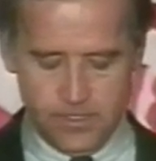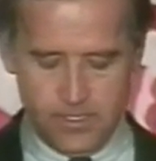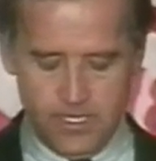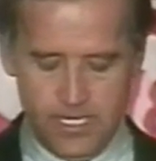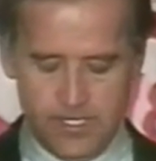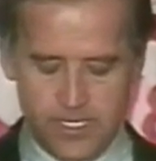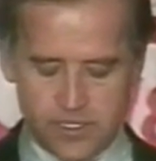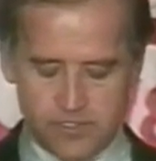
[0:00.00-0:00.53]

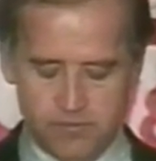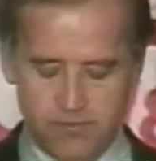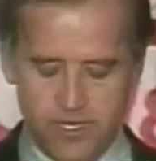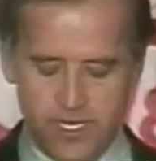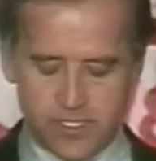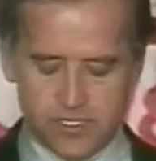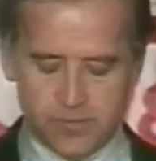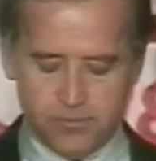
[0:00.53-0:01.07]
And as
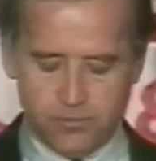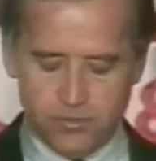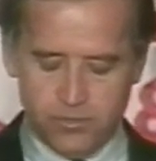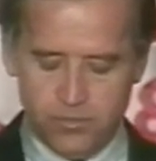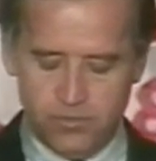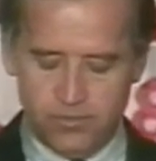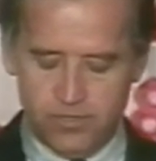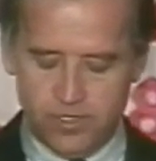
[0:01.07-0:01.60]
events
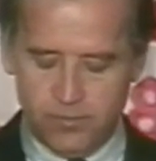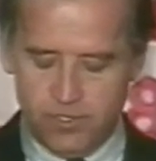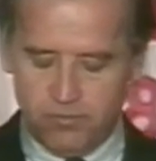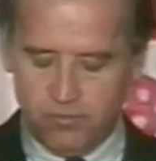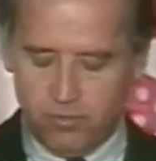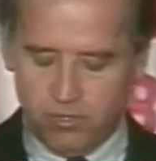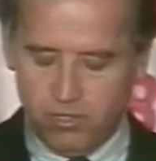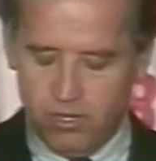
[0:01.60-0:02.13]
proved uh,
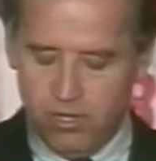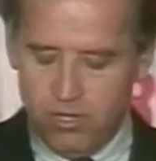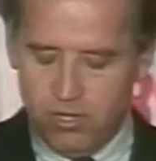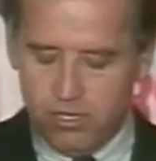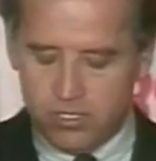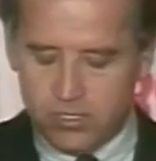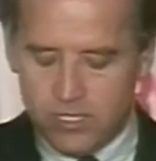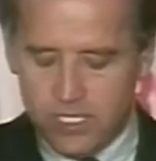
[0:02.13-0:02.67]
before
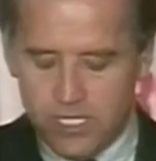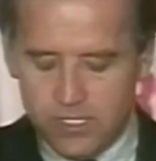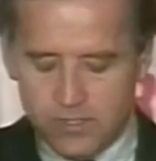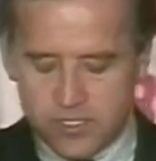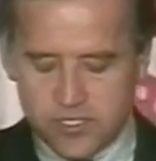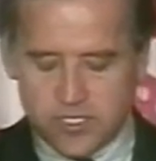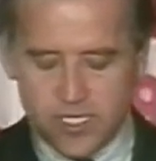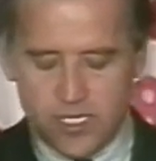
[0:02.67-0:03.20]
long, the
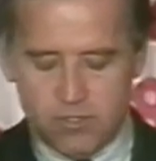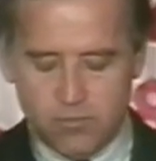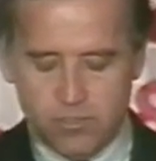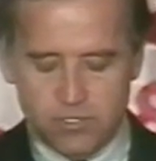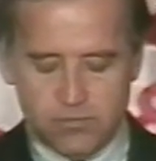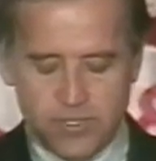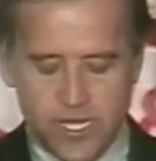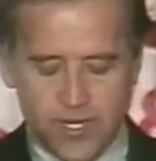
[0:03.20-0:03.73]
Senate
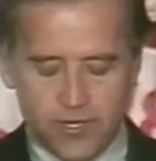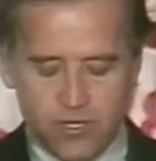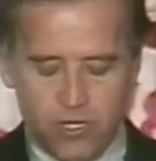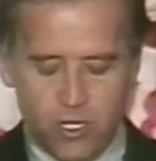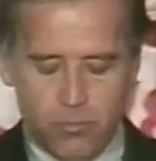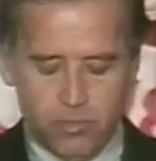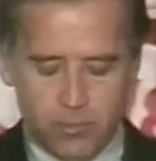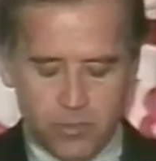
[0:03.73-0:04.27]
would not at
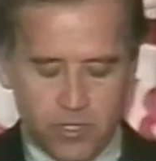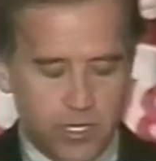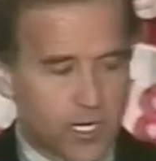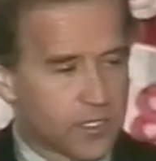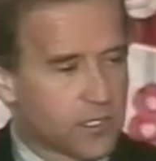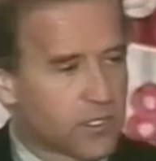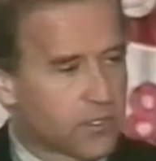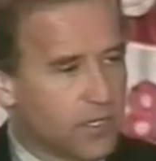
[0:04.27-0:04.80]
all be
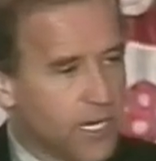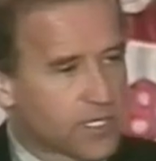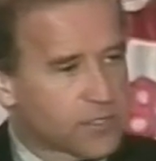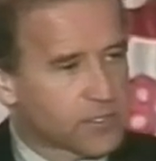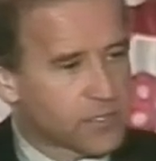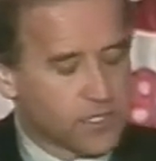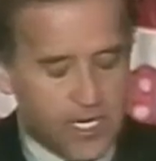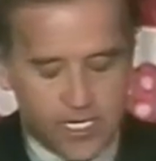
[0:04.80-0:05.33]
reluctant to
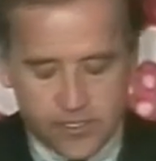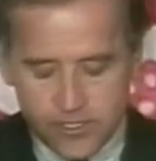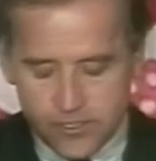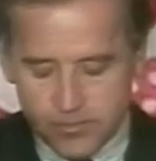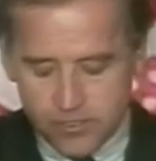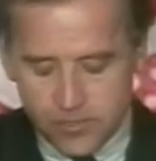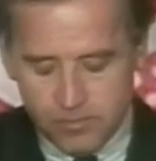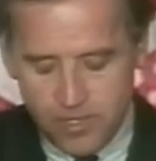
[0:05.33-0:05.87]
exercise its
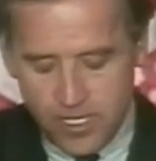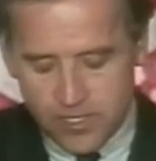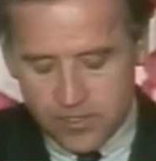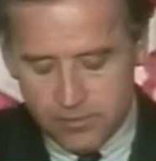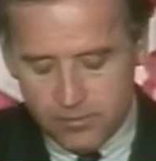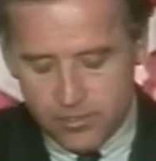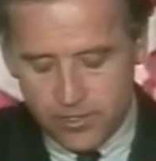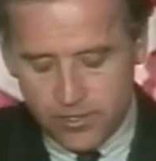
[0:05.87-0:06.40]

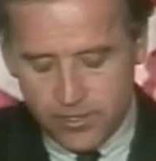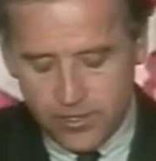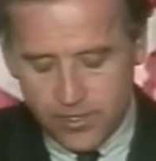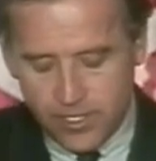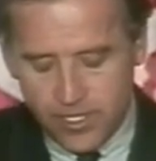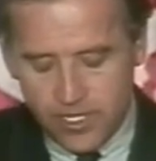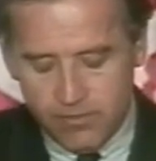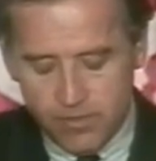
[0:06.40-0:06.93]
responsibility to
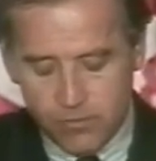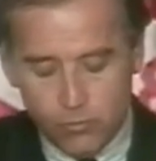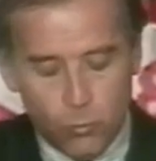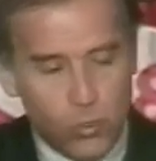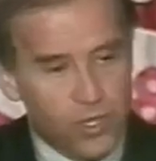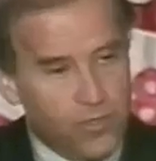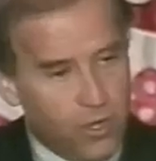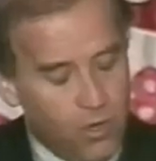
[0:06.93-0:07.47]
give and
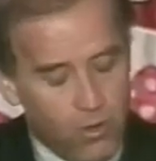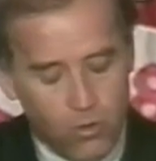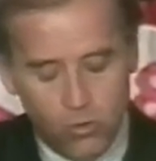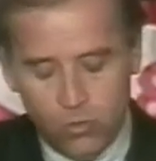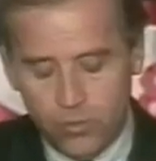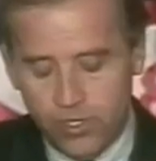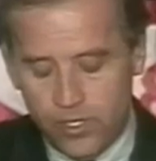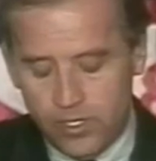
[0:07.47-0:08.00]

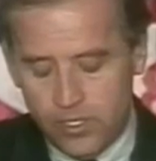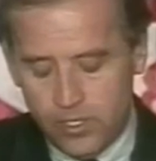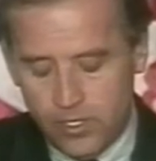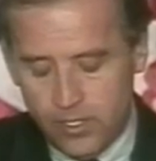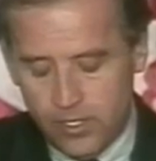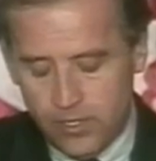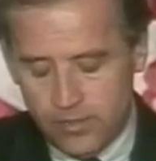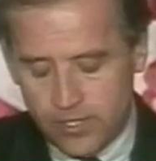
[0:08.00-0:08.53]
withhold
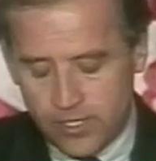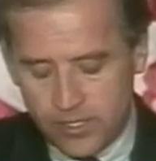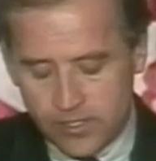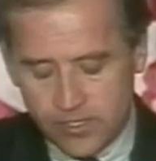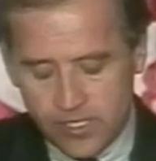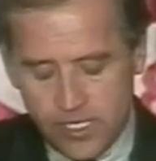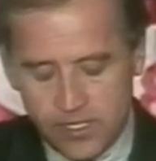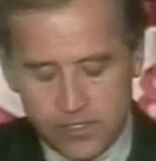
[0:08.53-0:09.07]
the
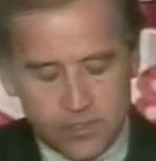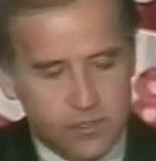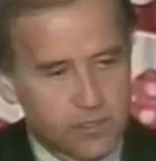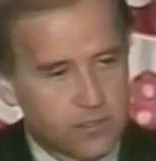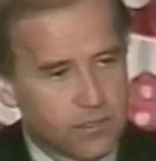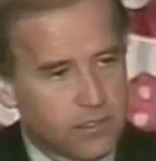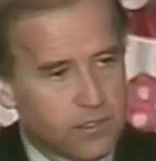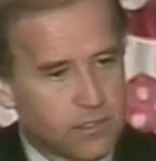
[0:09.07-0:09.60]
consent
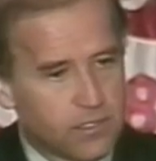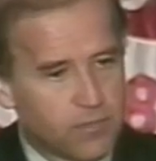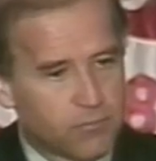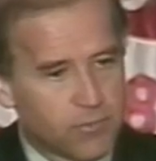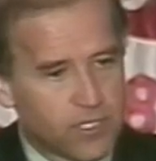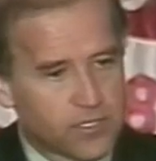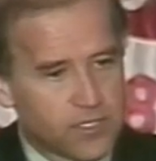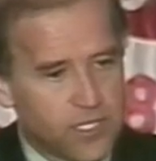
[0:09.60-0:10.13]

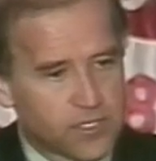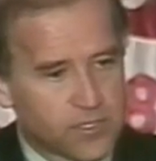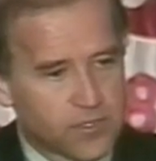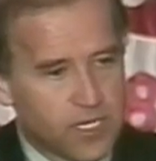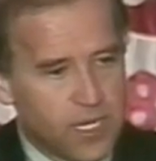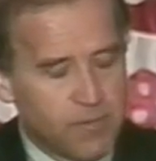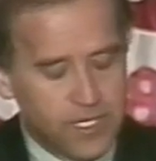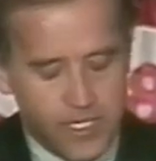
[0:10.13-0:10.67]
presidential
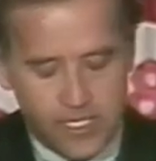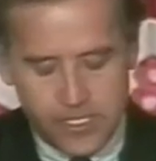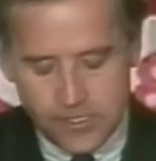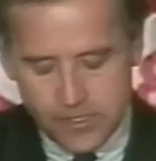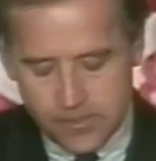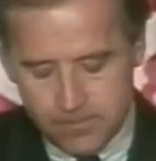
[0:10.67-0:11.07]
nominees.